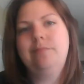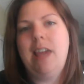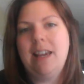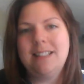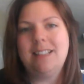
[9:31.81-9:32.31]

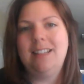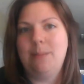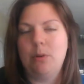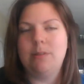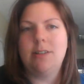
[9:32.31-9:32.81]
canceling the
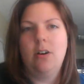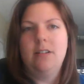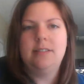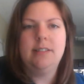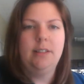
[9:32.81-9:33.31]
most
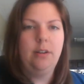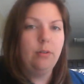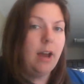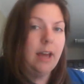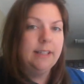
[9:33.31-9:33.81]
calls,
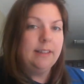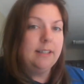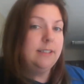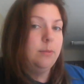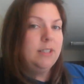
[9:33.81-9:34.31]
I think
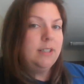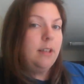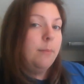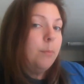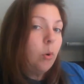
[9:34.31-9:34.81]
that's what's
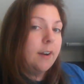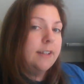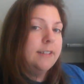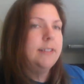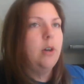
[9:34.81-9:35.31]

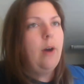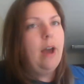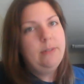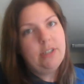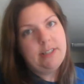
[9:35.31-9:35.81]
important. So I
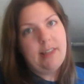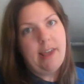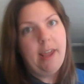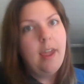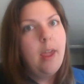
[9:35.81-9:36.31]
would just
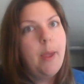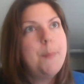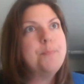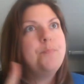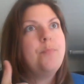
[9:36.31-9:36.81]
say
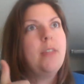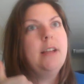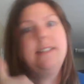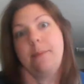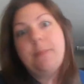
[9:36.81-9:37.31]

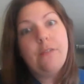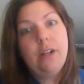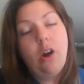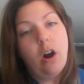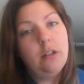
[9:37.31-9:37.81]
accept every
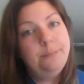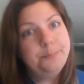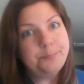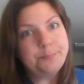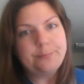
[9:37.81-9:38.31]
call
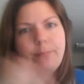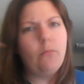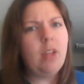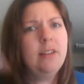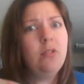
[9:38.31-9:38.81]

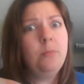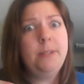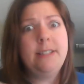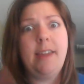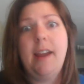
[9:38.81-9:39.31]
and don't be
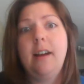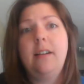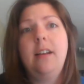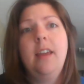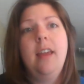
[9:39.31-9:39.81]

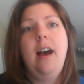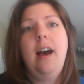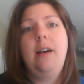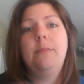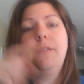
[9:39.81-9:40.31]
scared.
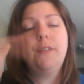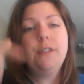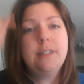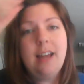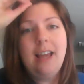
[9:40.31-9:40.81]
The
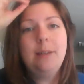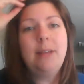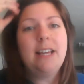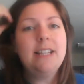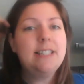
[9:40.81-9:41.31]
first time,
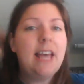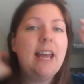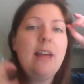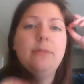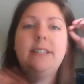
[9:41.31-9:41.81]
like I said,
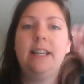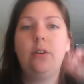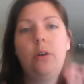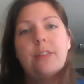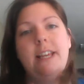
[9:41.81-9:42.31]
I would say
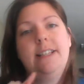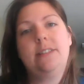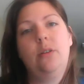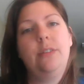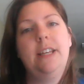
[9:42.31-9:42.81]
no thanks,
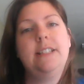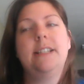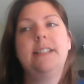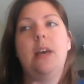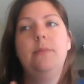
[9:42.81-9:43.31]
no thanks,
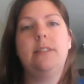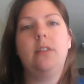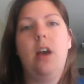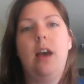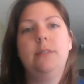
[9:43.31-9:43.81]
because
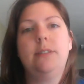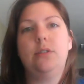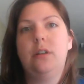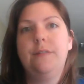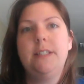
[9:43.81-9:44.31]
I was
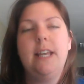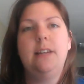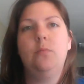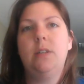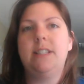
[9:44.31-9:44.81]
nervous. I
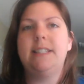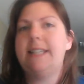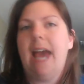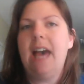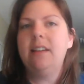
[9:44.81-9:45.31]
didn't want to
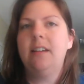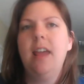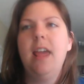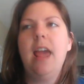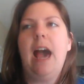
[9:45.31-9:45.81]
stack.
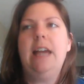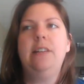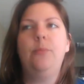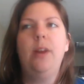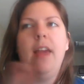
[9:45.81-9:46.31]
I
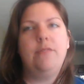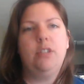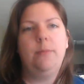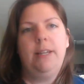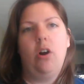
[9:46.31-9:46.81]
didn't want to have
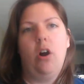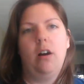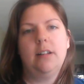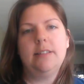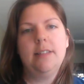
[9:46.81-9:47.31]
too many
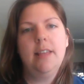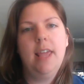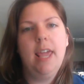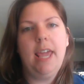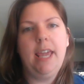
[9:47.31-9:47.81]
calls,
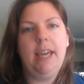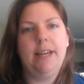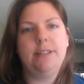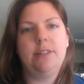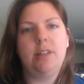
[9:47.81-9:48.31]

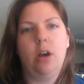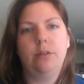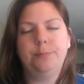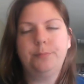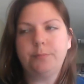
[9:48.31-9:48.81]
and
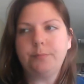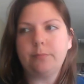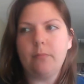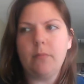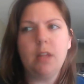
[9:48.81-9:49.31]
so
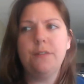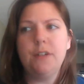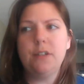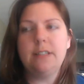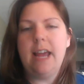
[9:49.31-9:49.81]
the
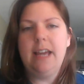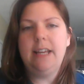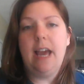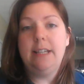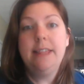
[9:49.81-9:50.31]
first day
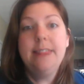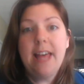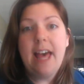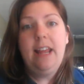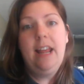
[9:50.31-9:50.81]
I did
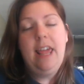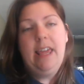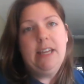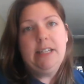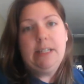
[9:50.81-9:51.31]
that,
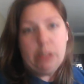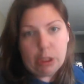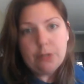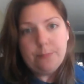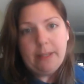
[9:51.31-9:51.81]
and it
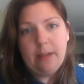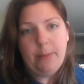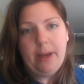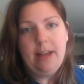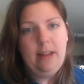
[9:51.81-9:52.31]
hurt me,
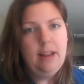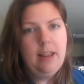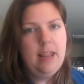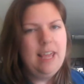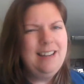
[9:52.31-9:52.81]
but
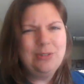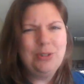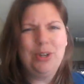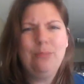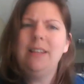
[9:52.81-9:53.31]
it didn't
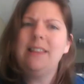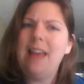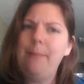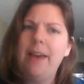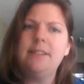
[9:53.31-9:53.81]
hurt me
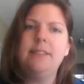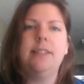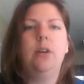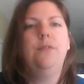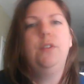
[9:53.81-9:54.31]
that bad.
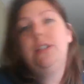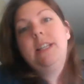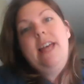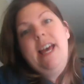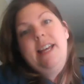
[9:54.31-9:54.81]
So if you did
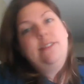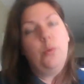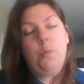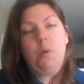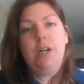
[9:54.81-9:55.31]
that,
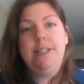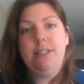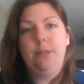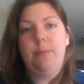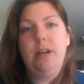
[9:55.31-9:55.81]
don't worry
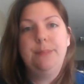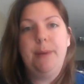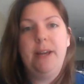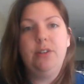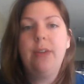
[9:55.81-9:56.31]
too much.
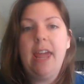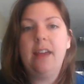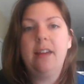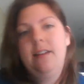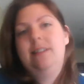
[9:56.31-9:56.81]
But you
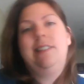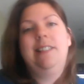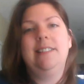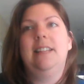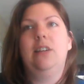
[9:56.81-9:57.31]
can't. It's
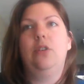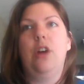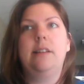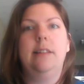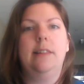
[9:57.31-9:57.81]
easily
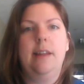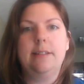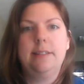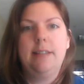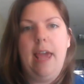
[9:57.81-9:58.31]
corrected the
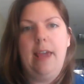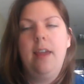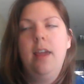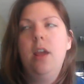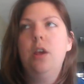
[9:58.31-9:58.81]
next day.
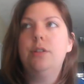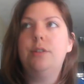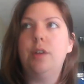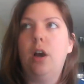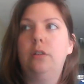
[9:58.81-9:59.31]

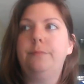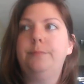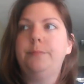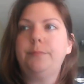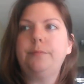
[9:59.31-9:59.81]
So
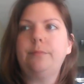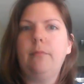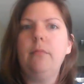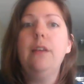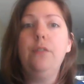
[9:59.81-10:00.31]

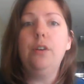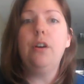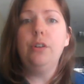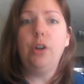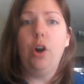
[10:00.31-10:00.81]
if you're
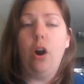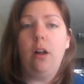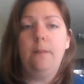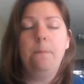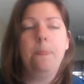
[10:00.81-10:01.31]
on a
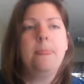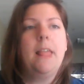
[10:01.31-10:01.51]
call